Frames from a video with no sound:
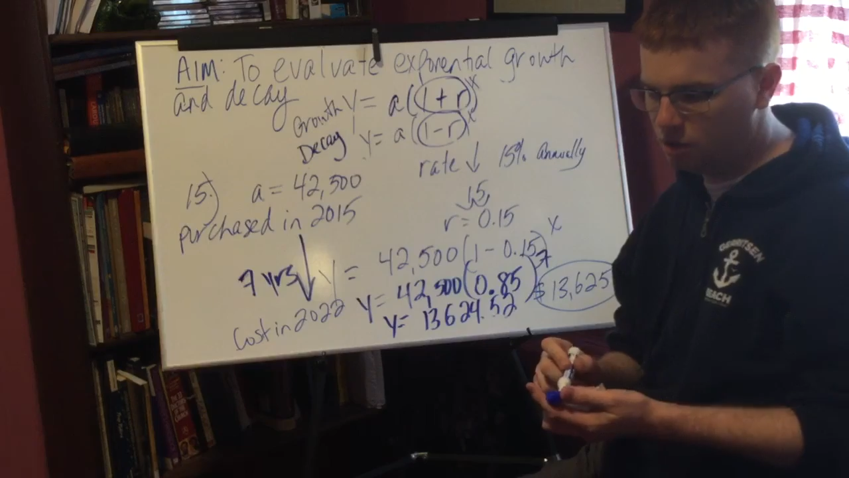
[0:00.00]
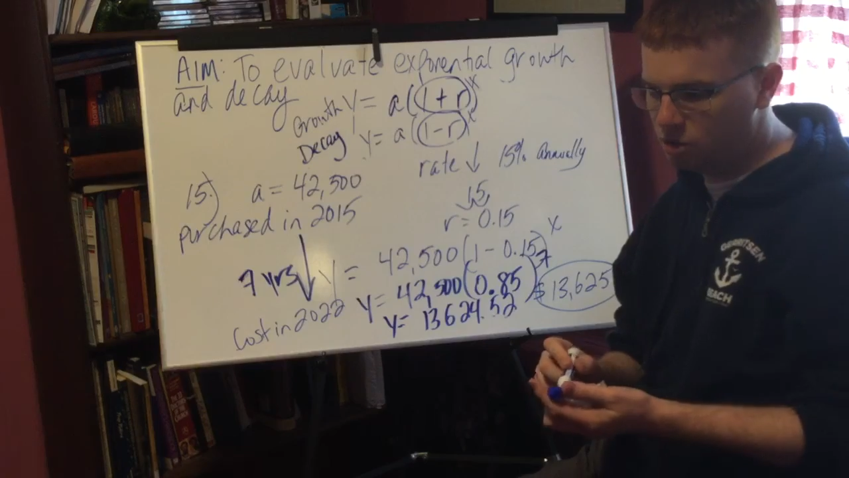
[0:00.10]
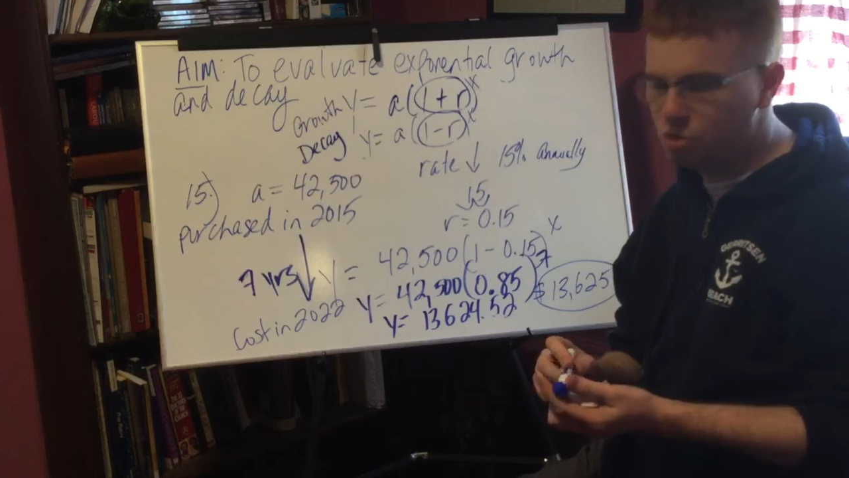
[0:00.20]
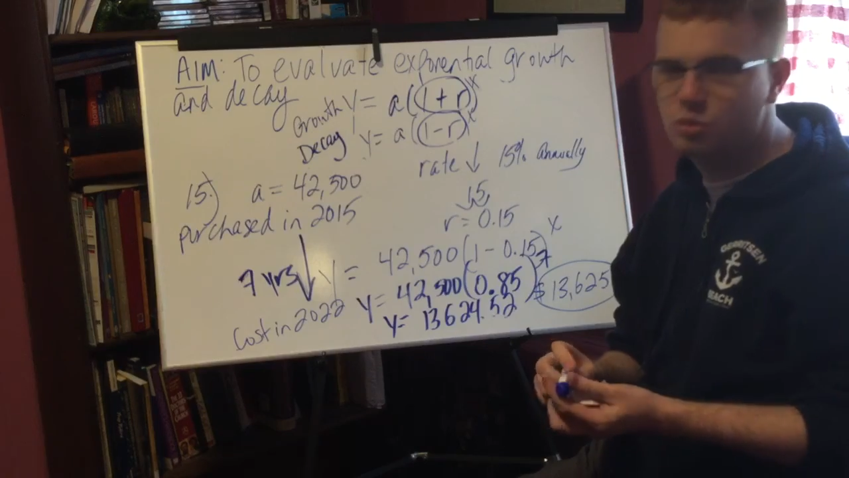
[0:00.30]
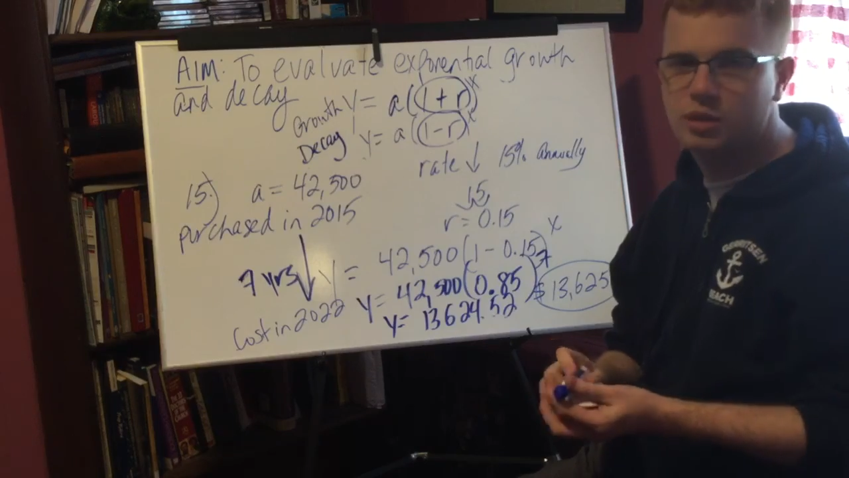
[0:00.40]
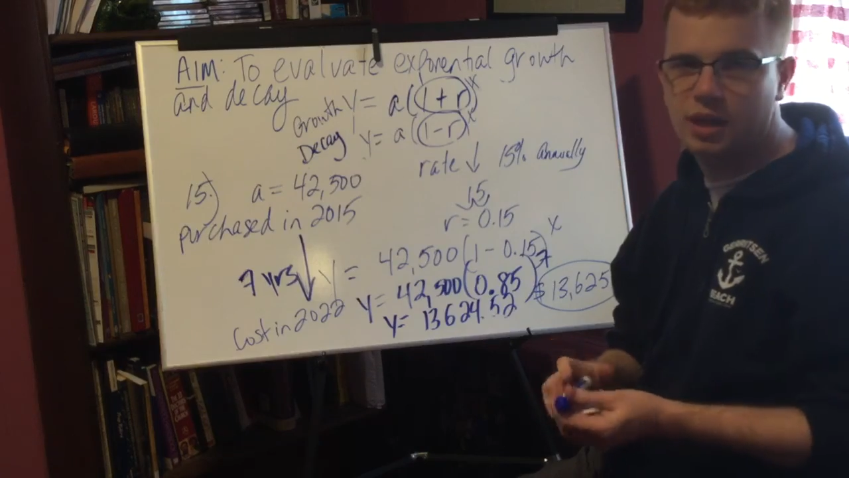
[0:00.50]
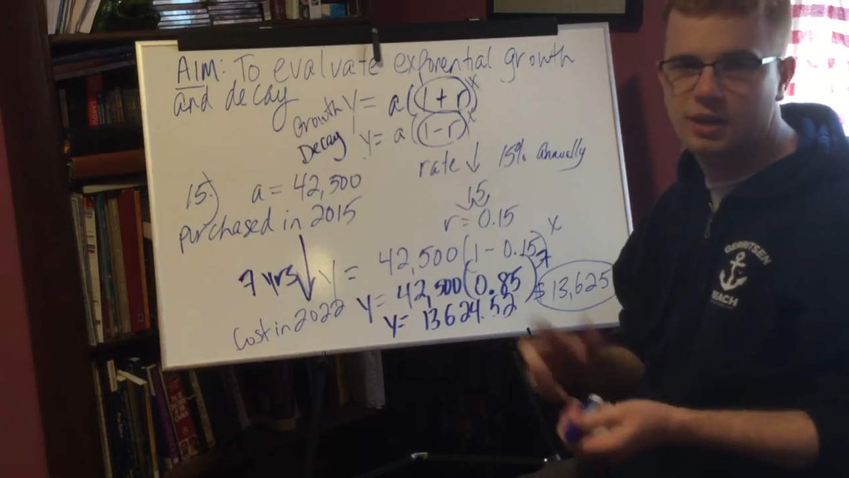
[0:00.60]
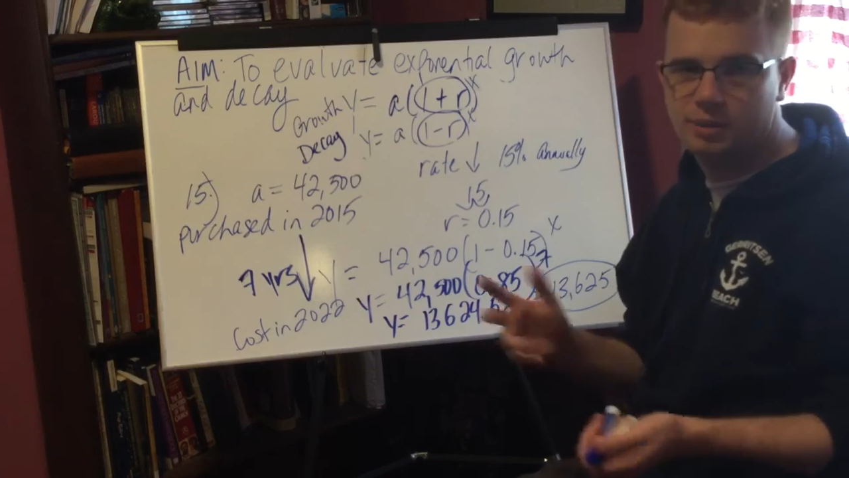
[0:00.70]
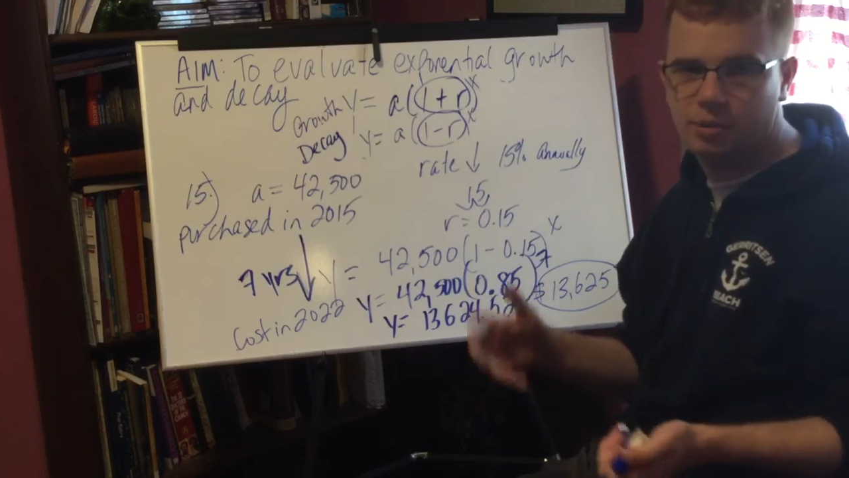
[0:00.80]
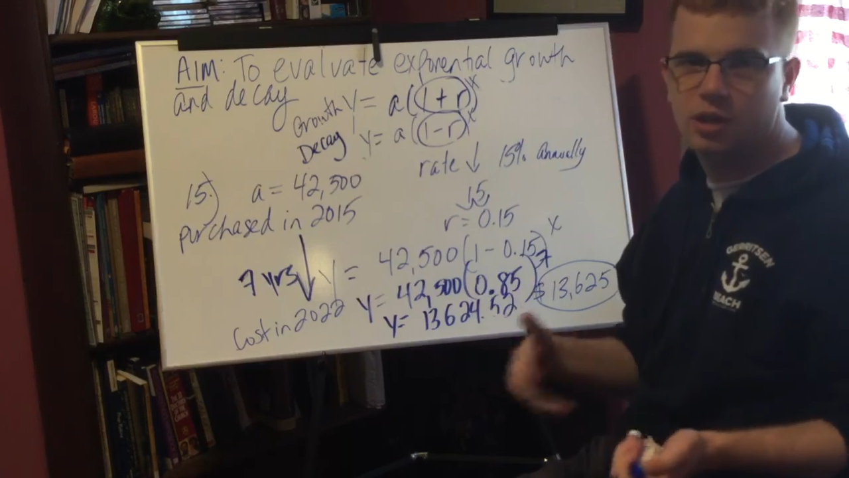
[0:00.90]
use
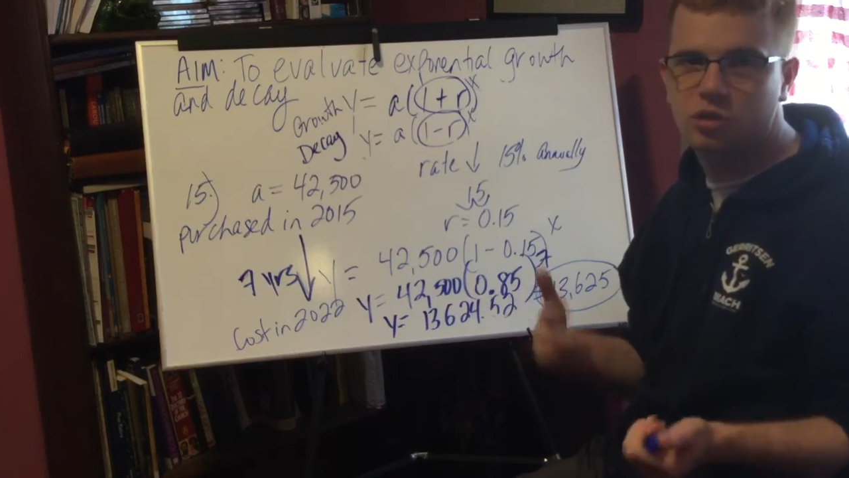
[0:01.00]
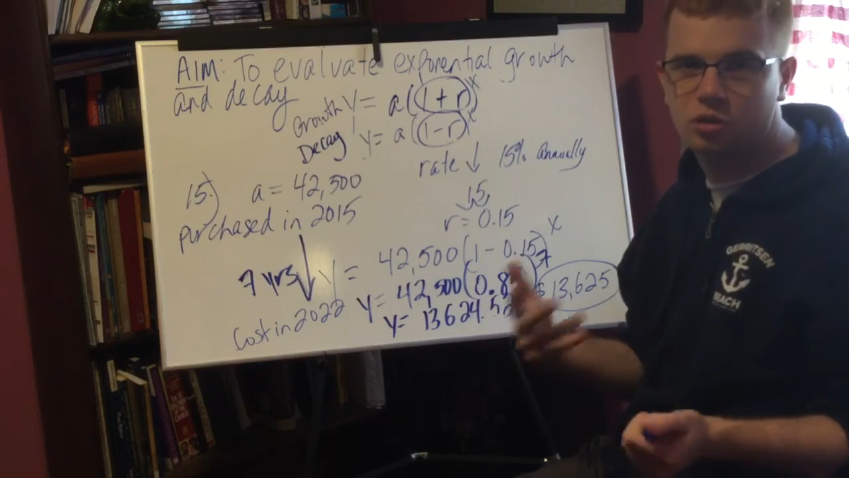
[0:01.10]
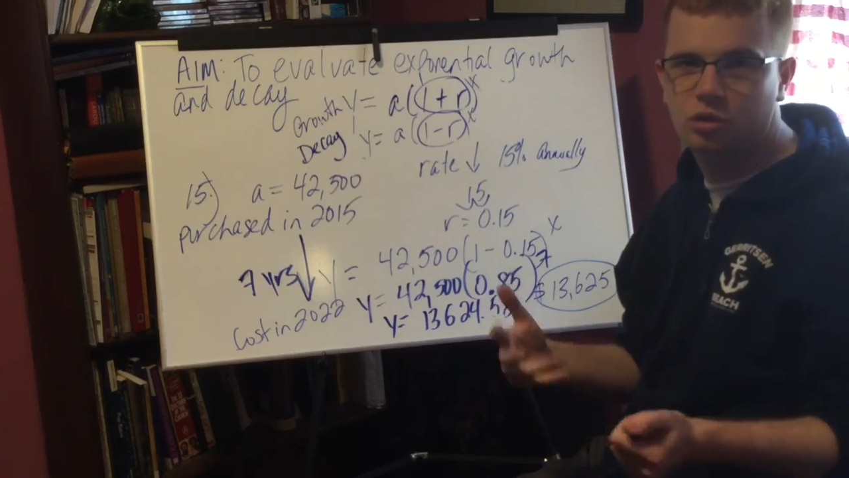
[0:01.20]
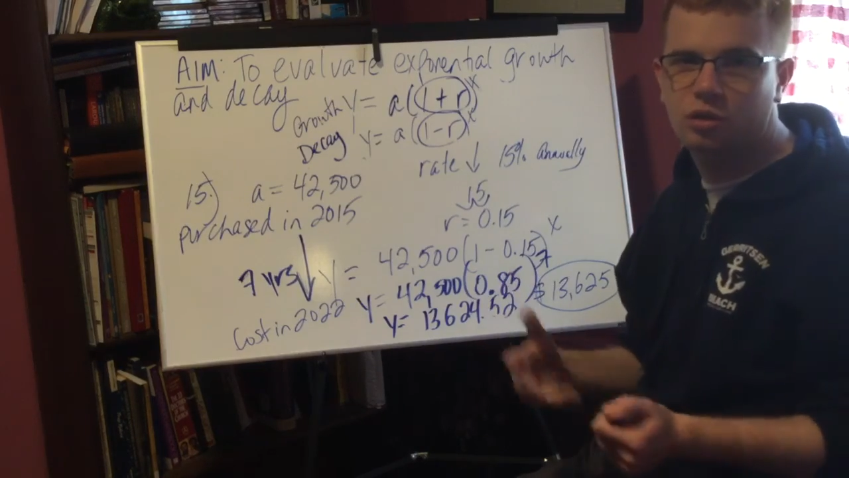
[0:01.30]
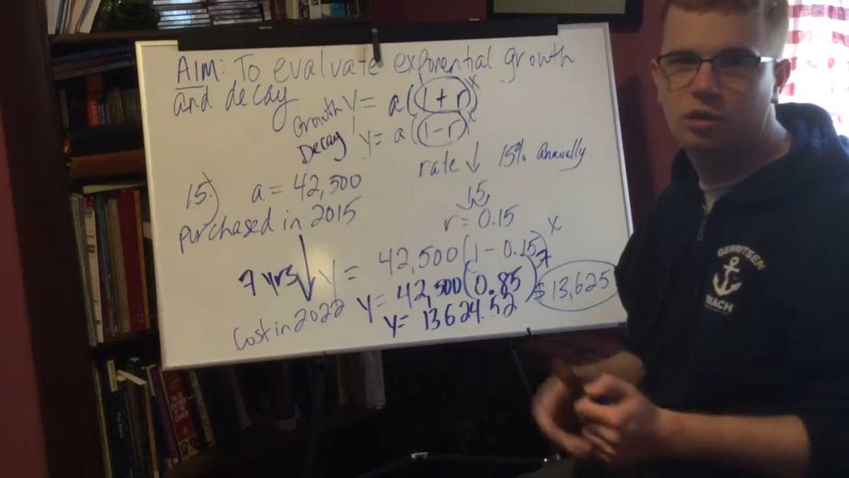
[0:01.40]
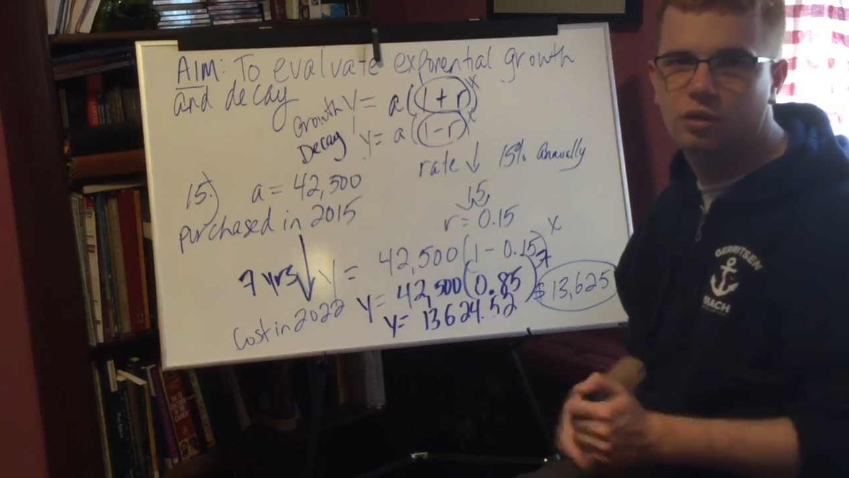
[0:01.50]
exponential